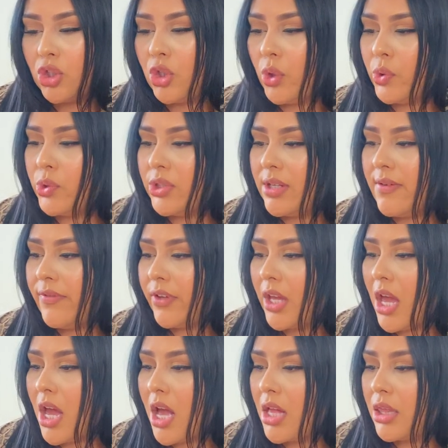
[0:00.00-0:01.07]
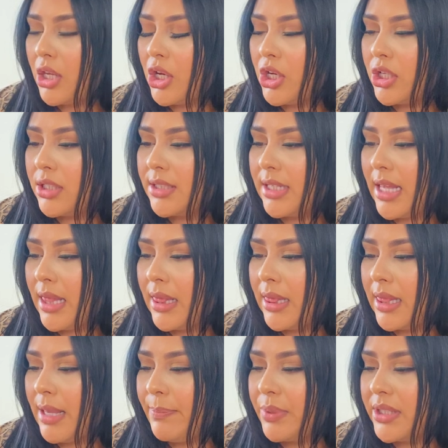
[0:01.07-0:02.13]
Dose of Colors
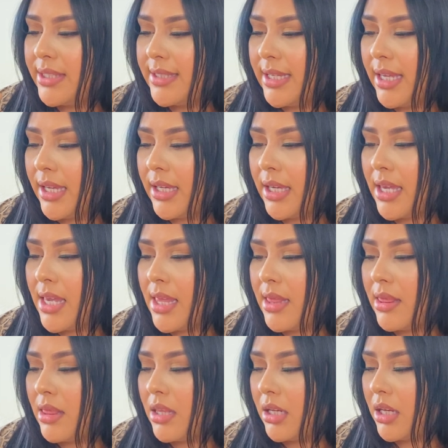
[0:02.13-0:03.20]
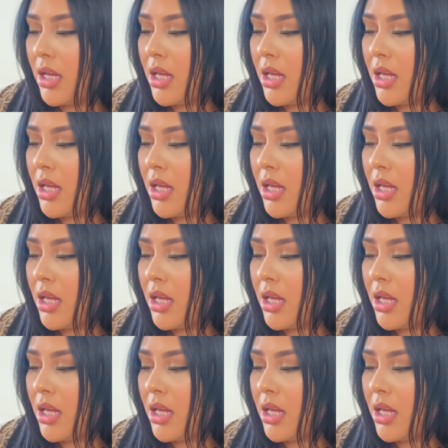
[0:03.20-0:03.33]
lipstick in the